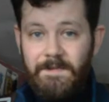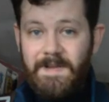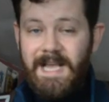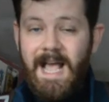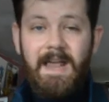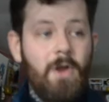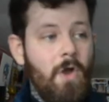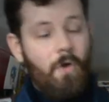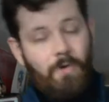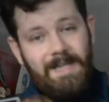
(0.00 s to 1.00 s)
if I can,
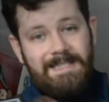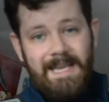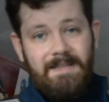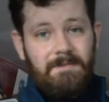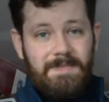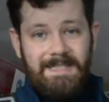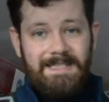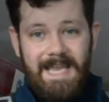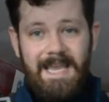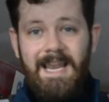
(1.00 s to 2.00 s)
or I'll take them to the
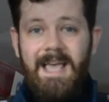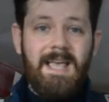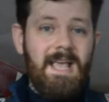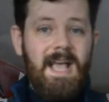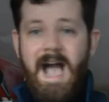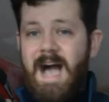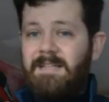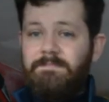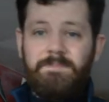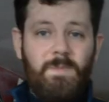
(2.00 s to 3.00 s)
tailor.
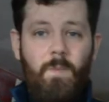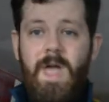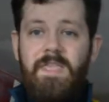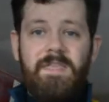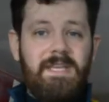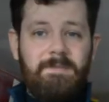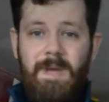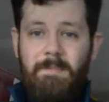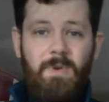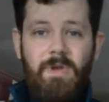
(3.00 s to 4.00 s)
I'll weather this
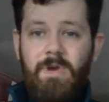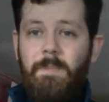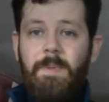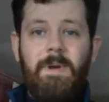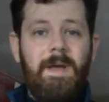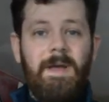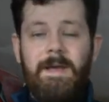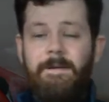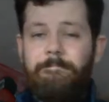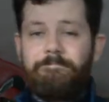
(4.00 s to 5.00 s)
bad boy up.
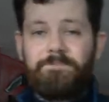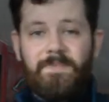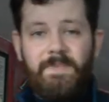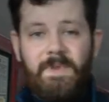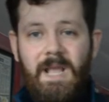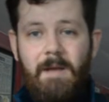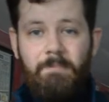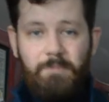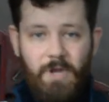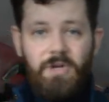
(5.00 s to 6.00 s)
Um, I'm
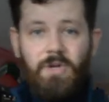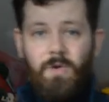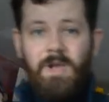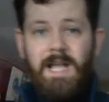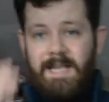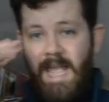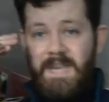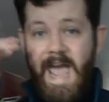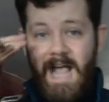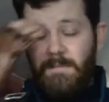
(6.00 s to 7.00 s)
gonna look at
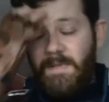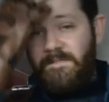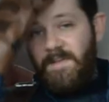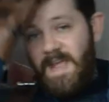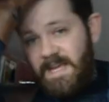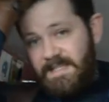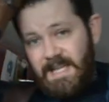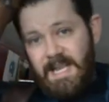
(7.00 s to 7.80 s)
getting the helmet first.